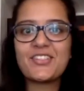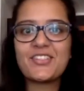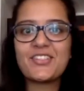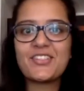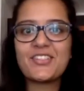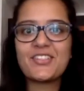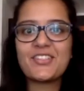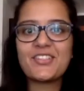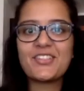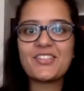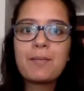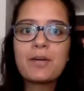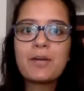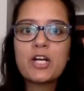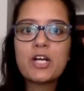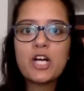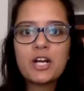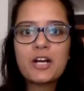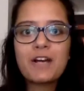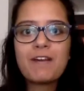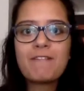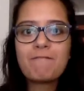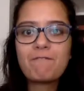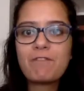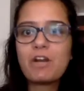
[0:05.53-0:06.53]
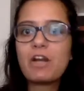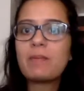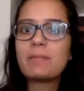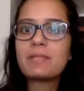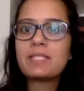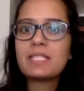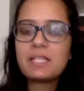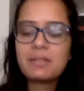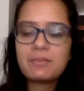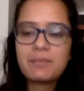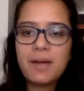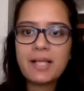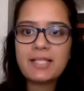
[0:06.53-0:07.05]
and I am a current
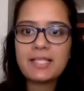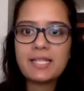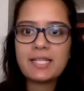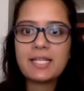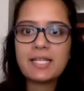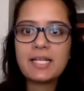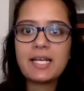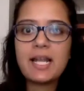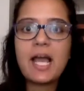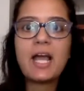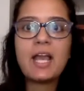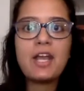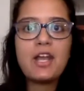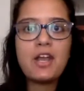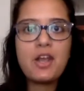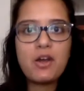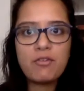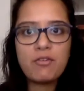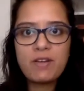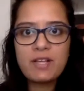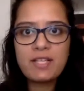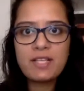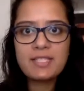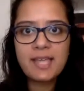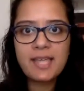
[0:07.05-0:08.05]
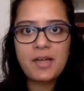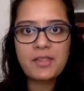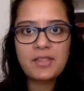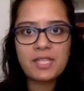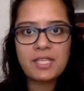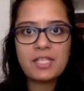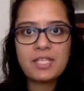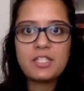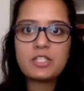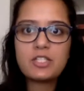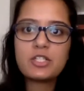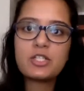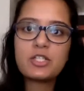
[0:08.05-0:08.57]
pharmacy resident at Nova
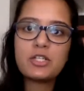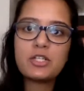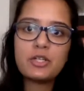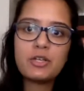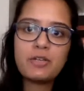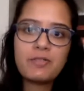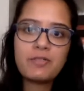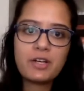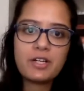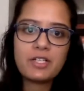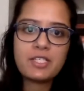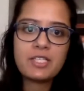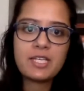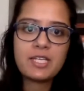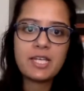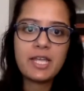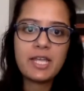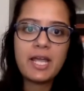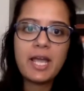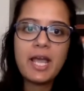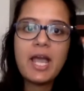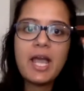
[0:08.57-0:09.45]
Southeastern University.